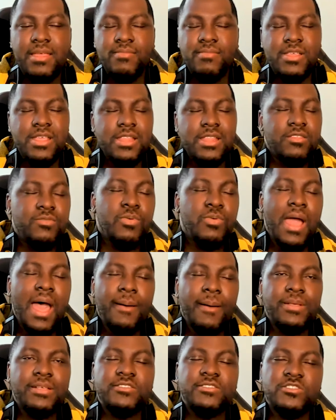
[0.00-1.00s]
and it's
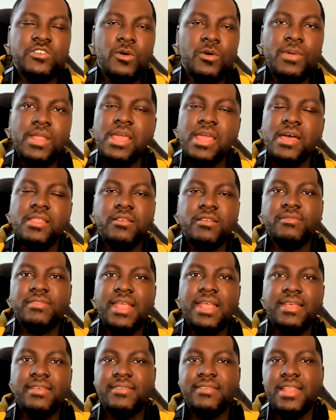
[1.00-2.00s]
probably so many other
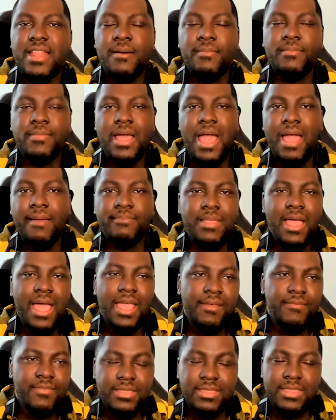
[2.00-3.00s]
things that I'm
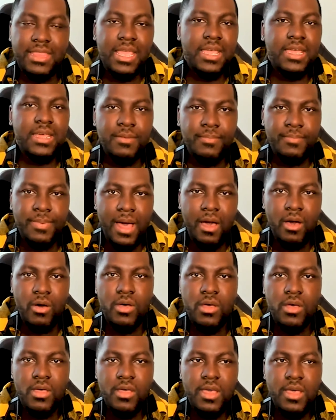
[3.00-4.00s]
not even thinking
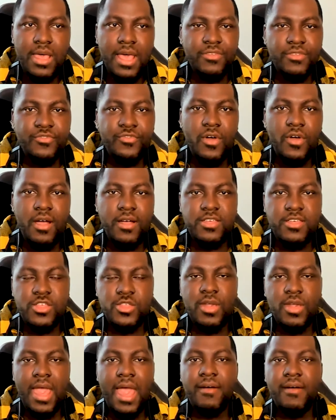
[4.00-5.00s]
about as far as
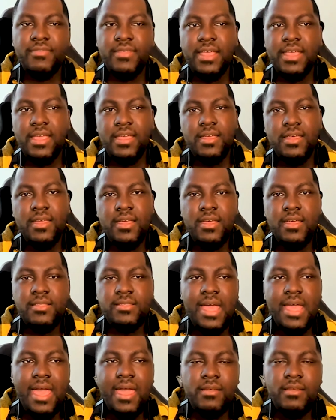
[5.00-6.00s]
traveling
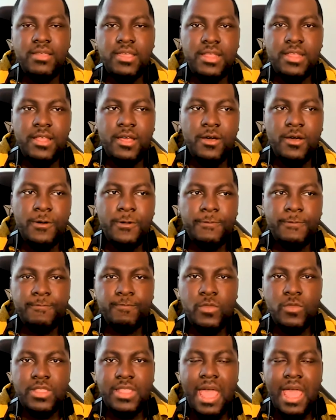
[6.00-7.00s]
that, you know,
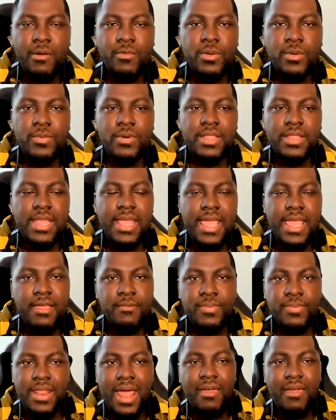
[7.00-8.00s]
that we will
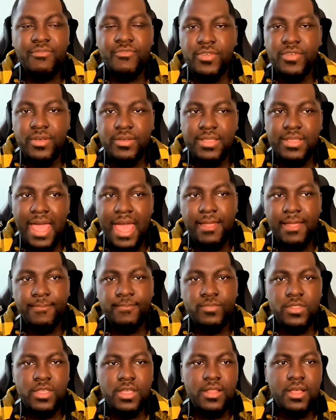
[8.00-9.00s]
need. But I feel that,
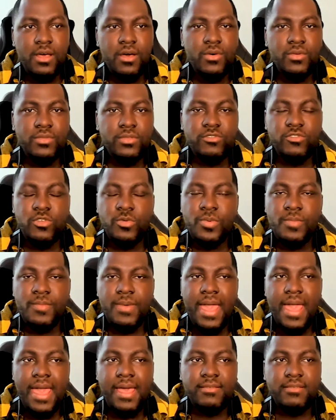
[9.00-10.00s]
you know, the
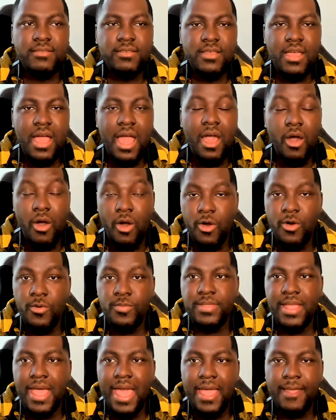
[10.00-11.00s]
Xupermask, I
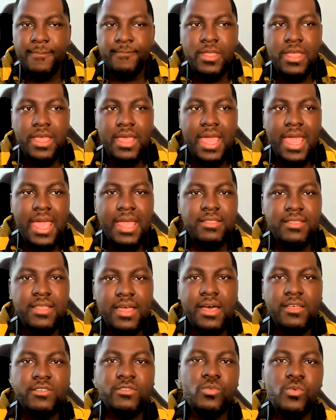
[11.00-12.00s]
hope that it
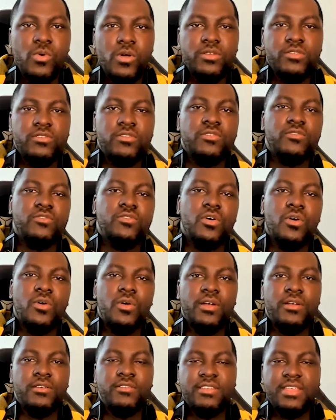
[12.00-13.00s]
does work
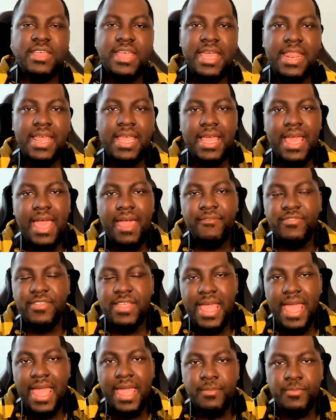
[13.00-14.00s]
towards getting
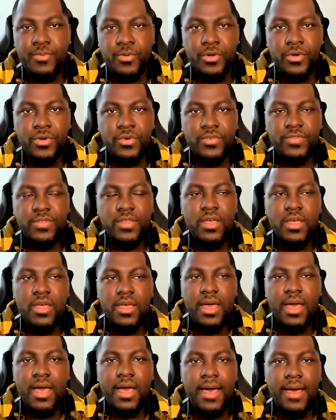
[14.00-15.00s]
FDA approved
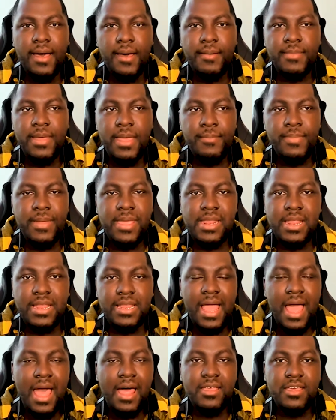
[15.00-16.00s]
and being
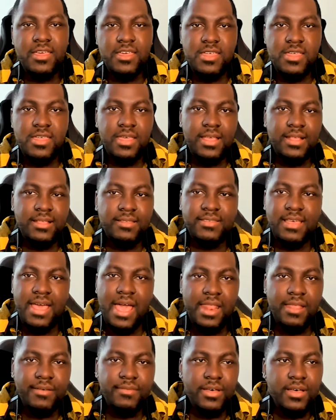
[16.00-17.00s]
acknowledged
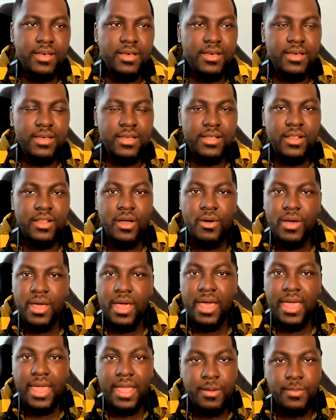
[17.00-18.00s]
inside of a
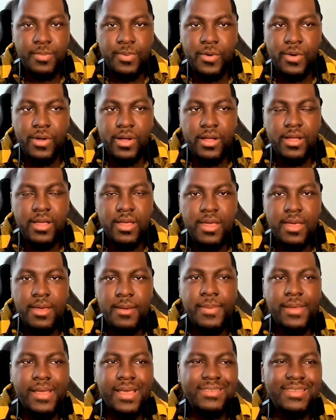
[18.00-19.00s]
airport,
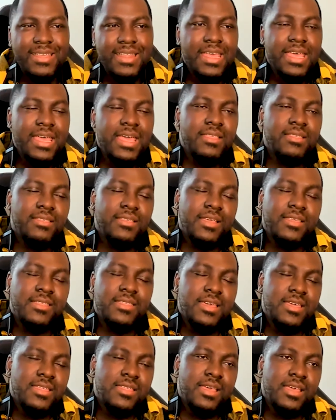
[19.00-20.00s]
because
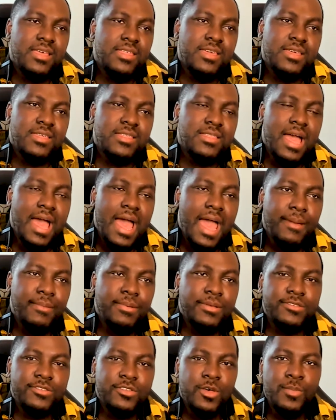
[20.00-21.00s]
it's just time
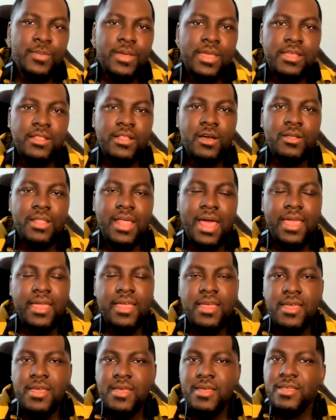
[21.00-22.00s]
consuming. You know,
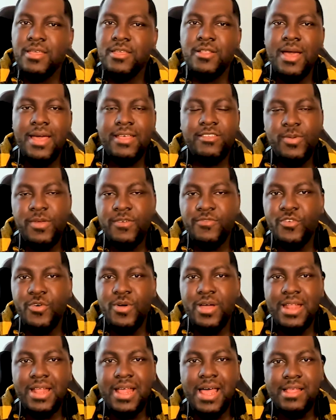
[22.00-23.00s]
like, you know, I spent
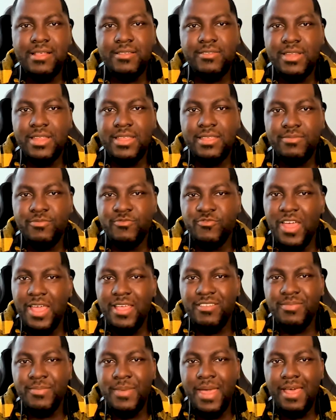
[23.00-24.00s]
$400 on this
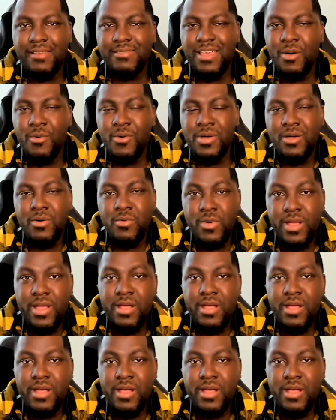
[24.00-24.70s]
face mask. I want to